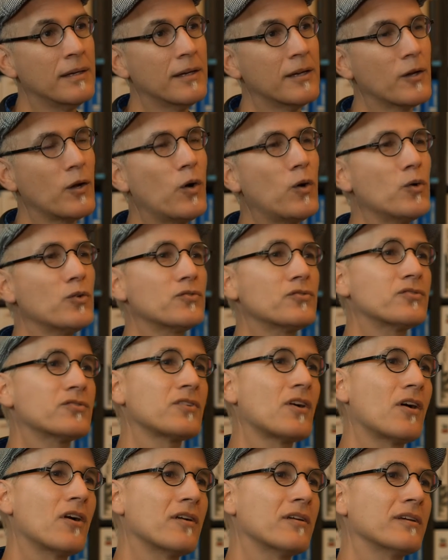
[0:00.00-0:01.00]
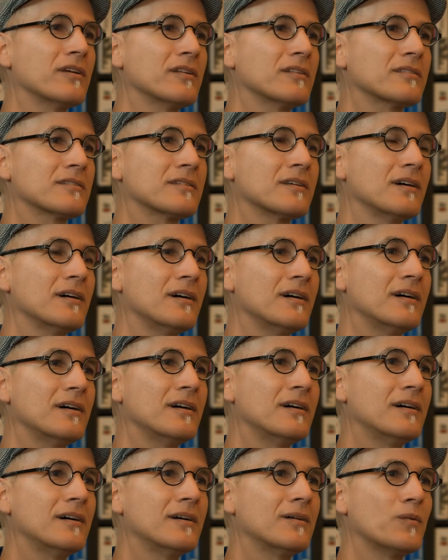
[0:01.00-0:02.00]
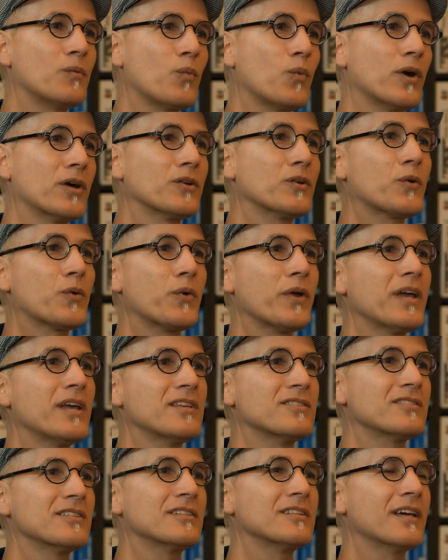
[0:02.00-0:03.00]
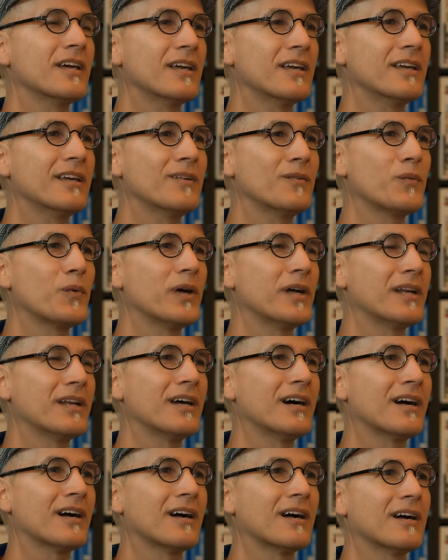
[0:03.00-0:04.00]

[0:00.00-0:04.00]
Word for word: It all started uh, one crazy day when a,